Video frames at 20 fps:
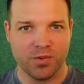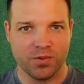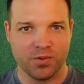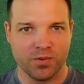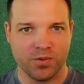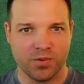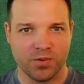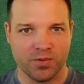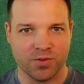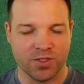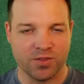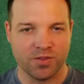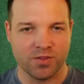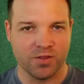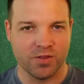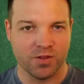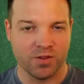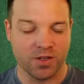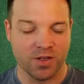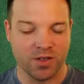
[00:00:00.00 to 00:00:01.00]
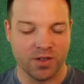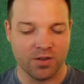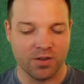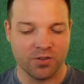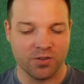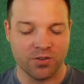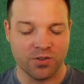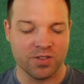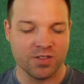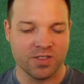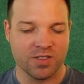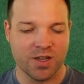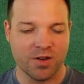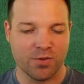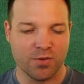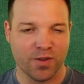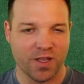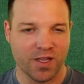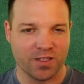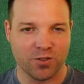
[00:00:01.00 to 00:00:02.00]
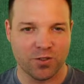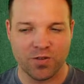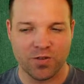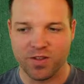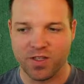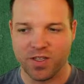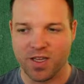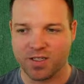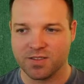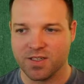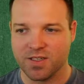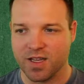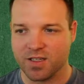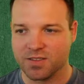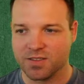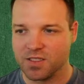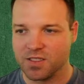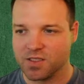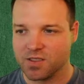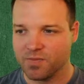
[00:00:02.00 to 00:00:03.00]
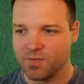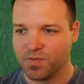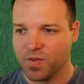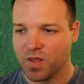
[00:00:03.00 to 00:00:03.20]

or which you could say reflected over the x-axis.